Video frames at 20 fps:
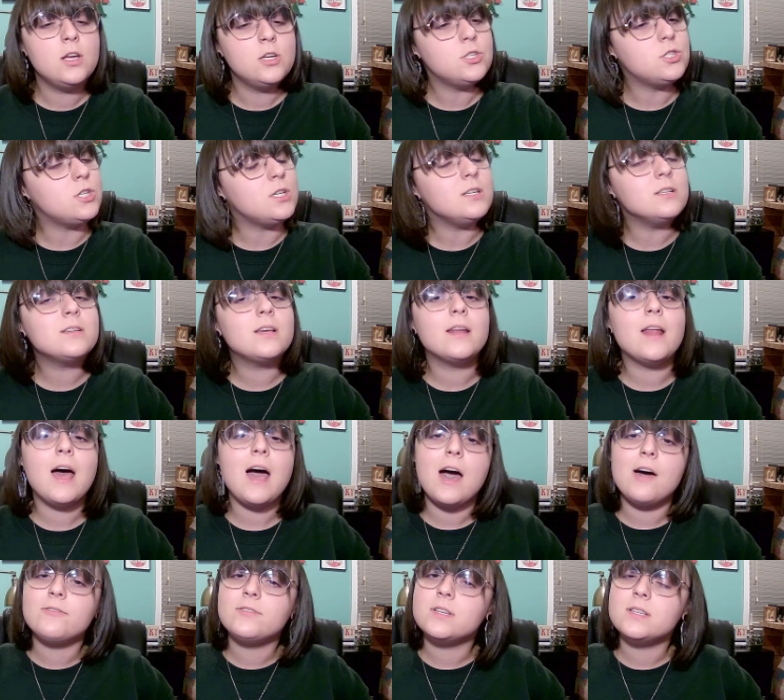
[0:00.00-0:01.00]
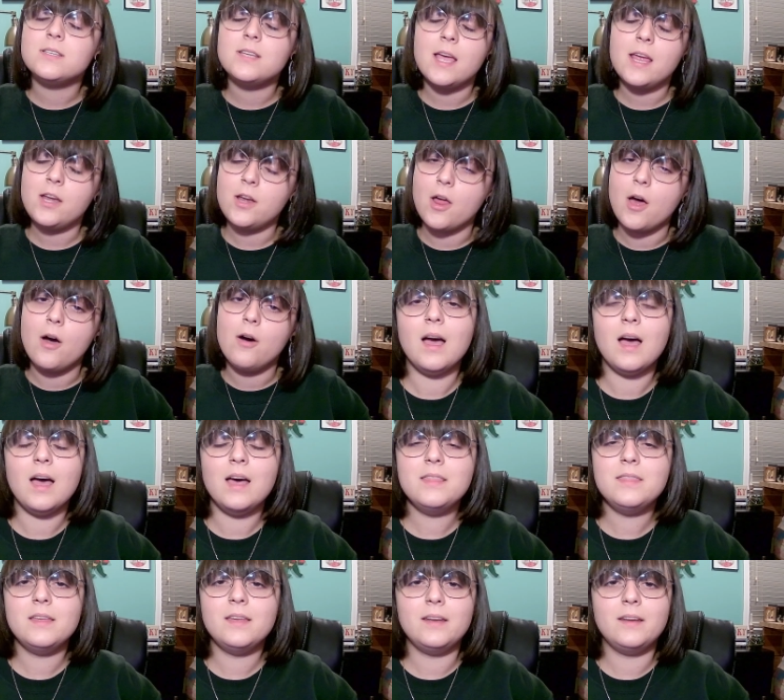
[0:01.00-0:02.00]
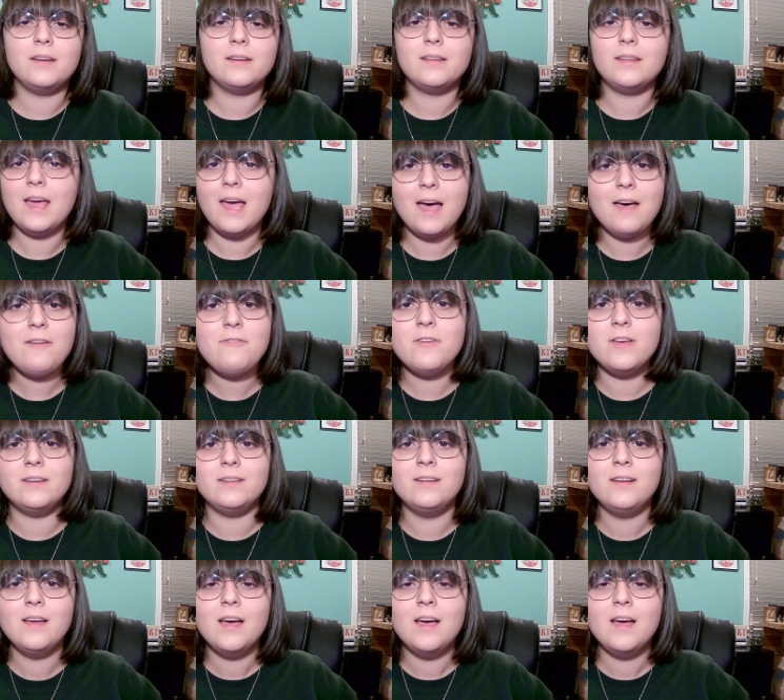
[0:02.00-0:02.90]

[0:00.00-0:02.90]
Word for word: she's gonna have to say no. And then Kevin